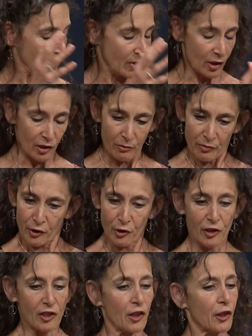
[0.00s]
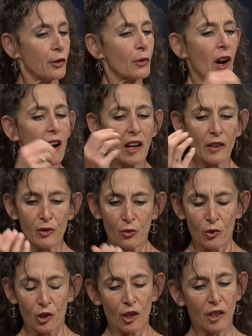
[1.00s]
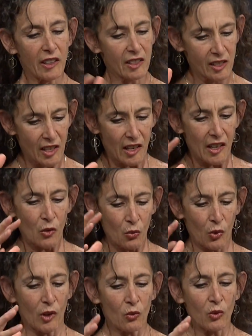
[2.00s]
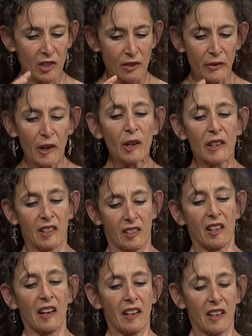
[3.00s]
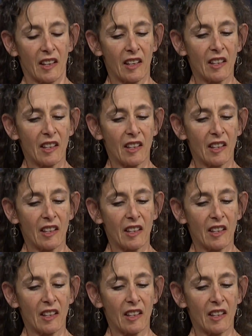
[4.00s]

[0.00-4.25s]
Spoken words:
the Thurston Thrives work. What's very exciting